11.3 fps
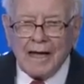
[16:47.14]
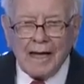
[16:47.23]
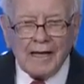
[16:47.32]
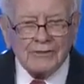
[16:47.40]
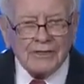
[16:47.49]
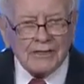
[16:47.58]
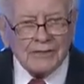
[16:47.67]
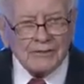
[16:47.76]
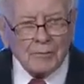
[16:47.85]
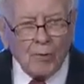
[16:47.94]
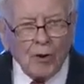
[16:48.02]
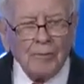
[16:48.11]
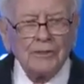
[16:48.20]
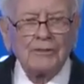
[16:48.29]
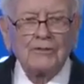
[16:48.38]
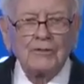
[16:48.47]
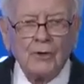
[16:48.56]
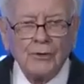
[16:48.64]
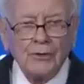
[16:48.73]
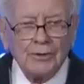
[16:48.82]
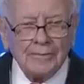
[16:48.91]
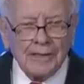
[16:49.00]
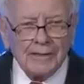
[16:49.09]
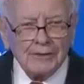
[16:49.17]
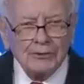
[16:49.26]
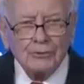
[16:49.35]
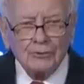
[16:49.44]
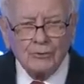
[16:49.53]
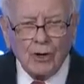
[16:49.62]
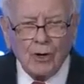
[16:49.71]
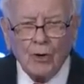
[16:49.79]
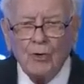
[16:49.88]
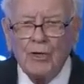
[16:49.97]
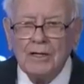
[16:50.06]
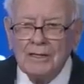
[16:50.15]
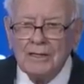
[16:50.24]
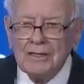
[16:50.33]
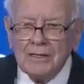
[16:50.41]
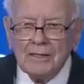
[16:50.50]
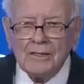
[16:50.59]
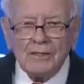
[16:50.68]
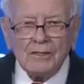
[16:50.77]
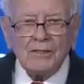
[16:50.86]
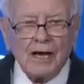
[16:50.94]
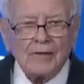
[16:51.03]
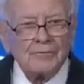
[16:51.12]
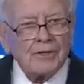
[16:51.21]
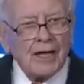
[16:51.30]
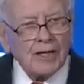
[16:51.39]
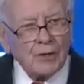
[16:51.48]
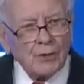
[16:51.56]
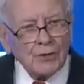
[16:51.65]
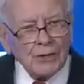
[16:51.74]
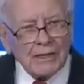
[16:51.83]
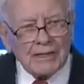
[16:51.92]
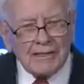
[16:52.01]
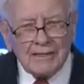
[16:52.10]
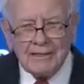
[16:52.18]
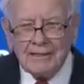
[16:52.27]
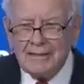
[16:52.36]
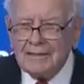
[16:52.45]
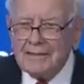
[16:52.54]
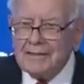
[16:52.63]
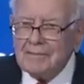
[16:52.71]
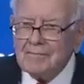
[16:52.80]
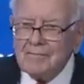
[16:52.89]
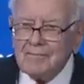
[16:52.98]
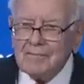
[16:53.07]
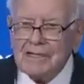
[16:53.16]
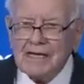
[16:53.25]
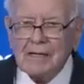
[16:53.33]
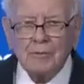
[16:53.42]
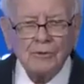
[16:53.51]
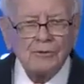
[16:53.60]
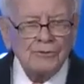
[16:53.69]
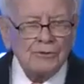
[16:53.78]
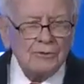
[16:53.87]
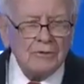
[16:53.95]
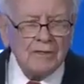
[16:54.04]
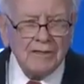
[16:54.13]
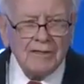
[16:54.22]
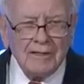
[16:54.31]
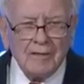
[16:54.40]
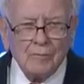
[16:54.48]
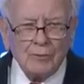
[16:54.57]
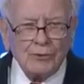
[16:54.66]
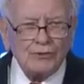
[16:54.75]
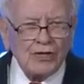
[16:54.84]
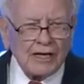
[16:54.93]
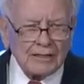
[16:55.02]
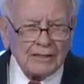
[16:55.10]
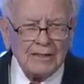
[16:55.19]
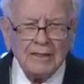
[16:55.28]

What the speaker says: as a small business owner, and as you grow, you have to not only be able to project